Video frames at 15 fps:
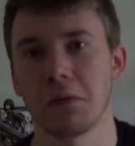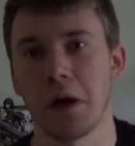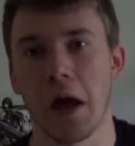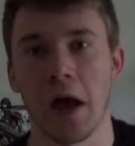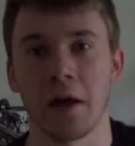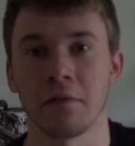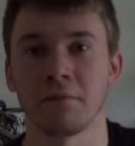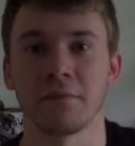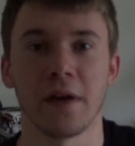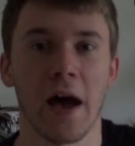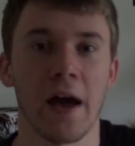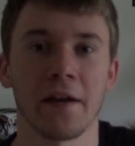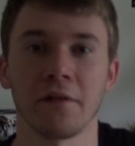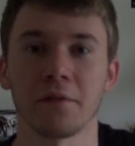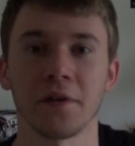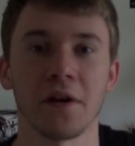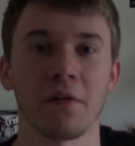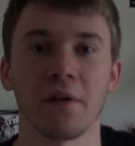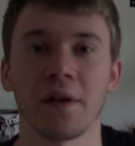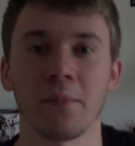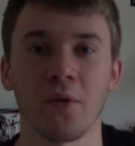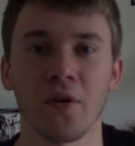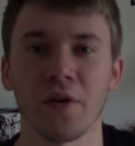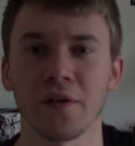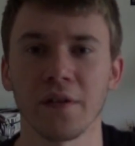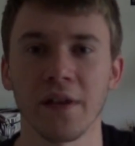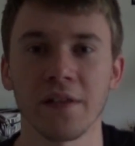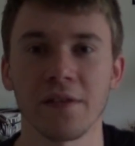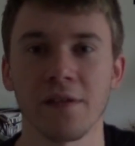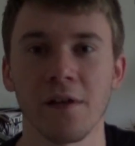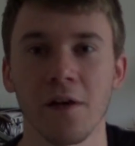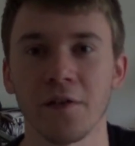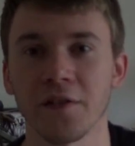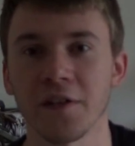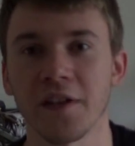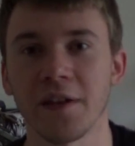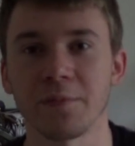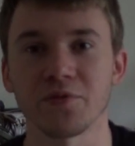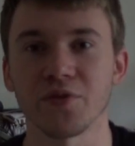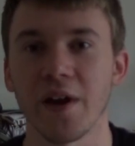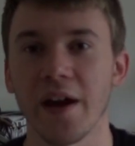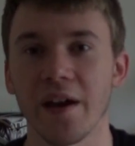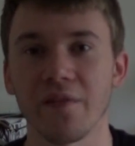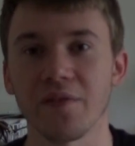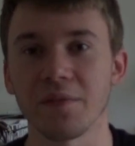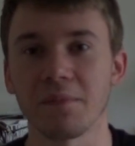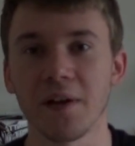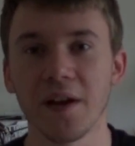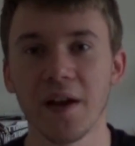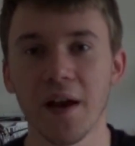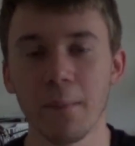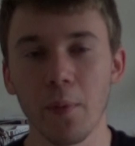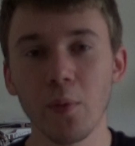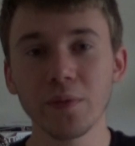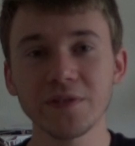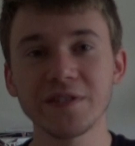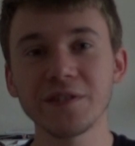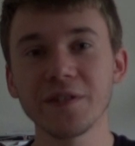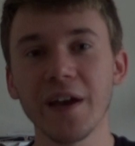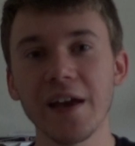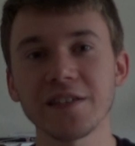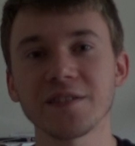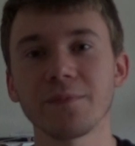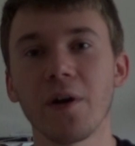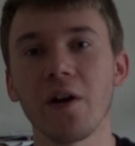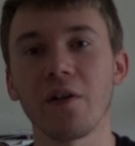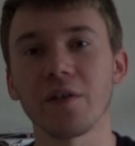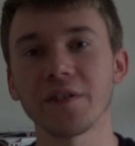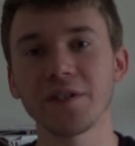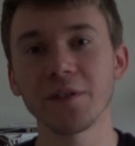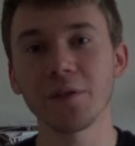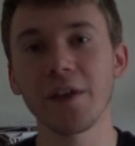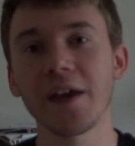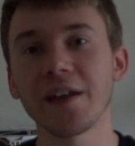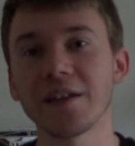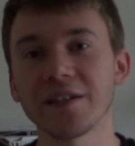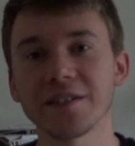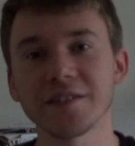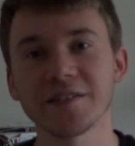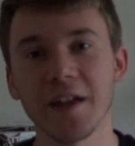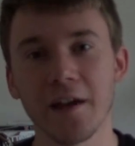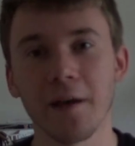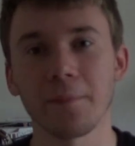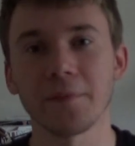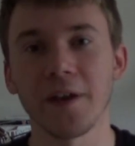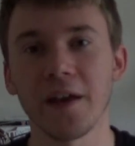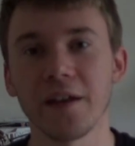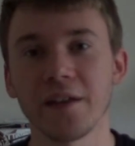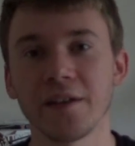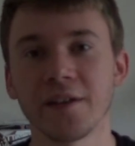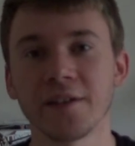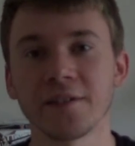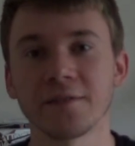I don't know anymore. It's hard to keep track of him. But we'll see you guys tomorrow. Until then, stay updated.